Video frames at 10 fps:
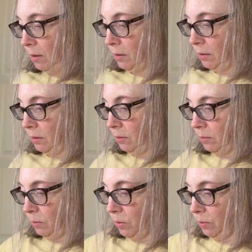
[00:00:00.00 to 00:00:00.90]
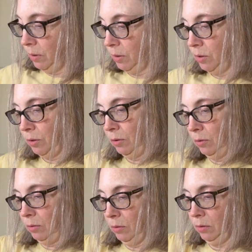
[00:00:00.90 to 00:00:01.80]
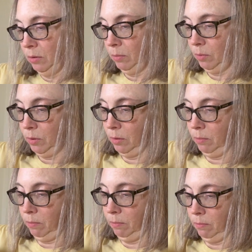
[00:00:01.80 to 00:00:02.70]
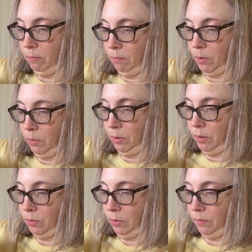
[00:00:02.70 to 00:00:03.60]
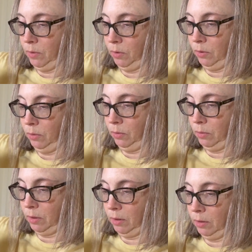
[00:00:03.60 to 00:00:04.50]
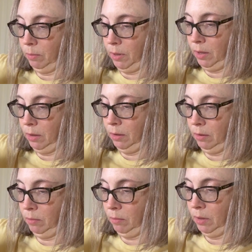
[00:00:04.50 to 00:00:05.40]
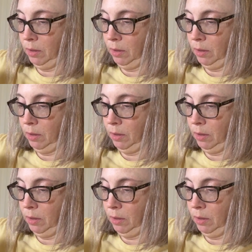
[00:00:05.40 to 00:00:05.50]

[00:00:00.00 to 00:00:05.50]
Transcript: So I'm going to put a boatload of glue on the bottom.